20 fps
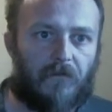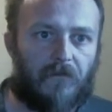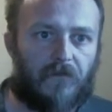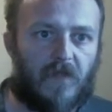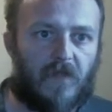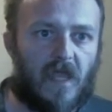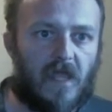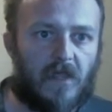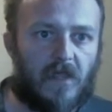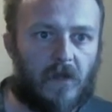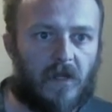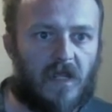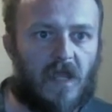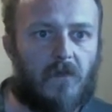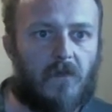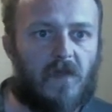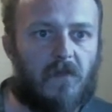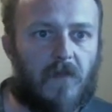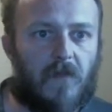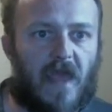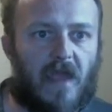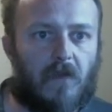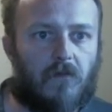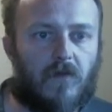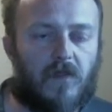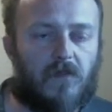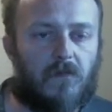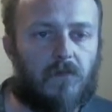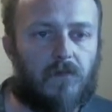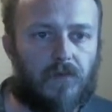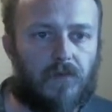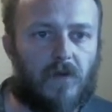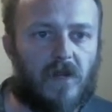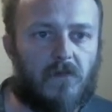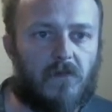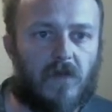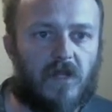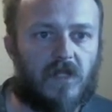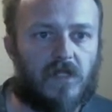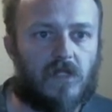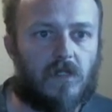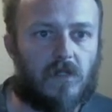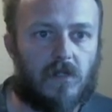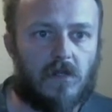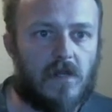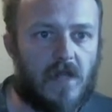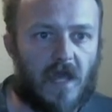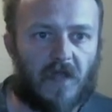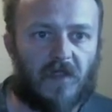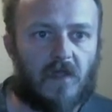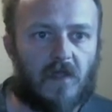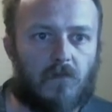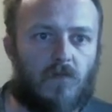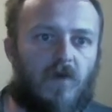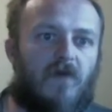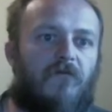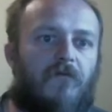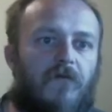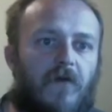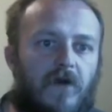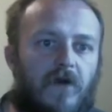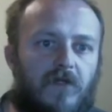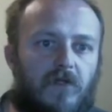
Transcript: and they're coming back with pretty much nothing but false